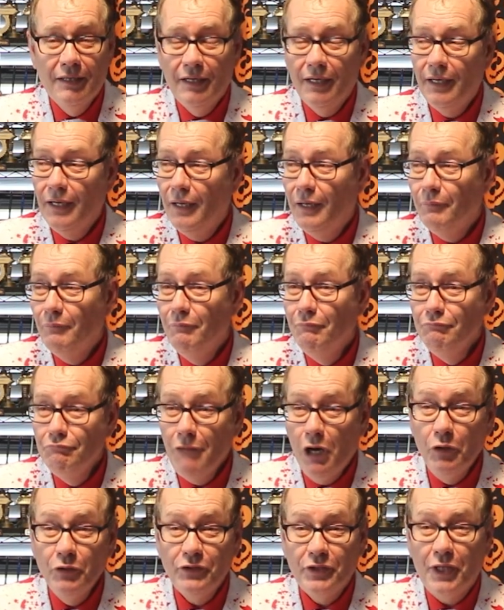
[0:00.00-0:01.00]
Uh,
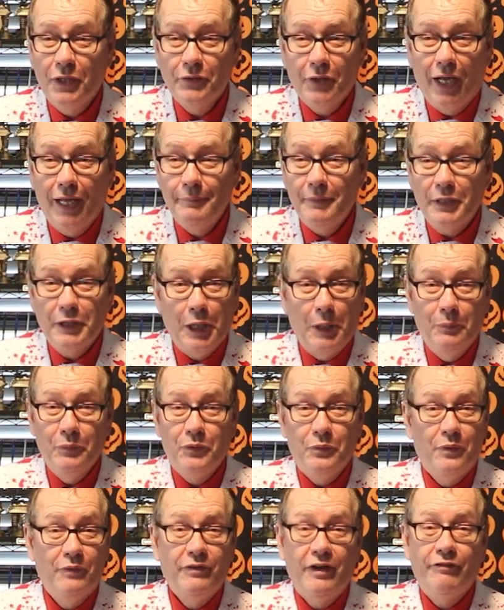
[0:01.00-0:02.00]
most of the time, it
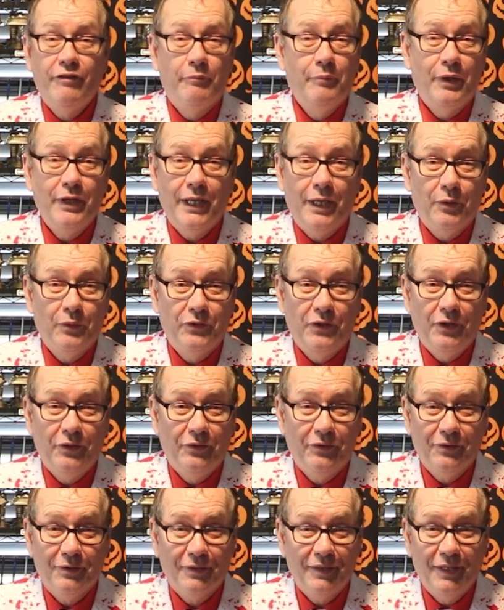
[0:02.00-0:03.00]
comes with everybody
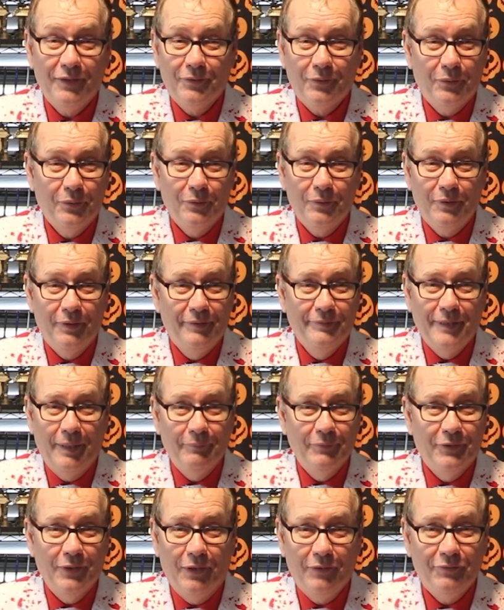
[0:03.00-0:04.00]
else's. It's all
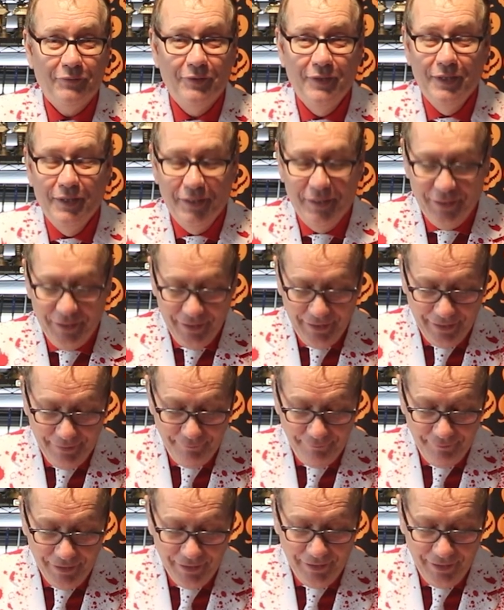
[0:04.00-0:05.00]
dumped off,
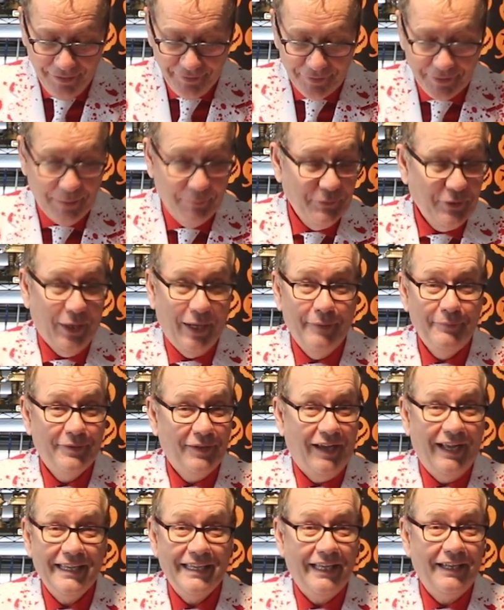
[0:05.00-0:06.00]
and and
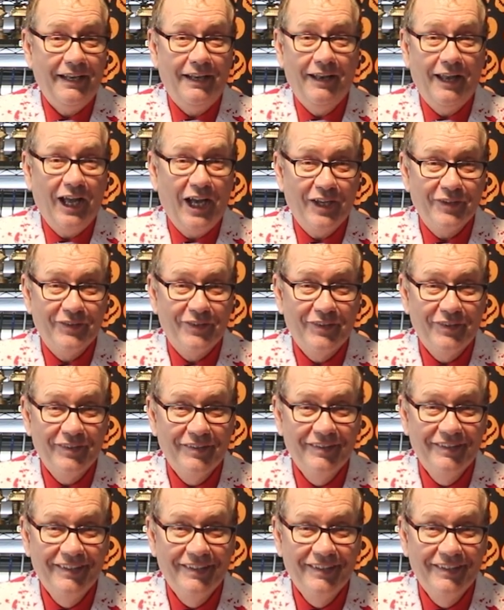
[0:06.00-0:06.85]
sometimes I get it last.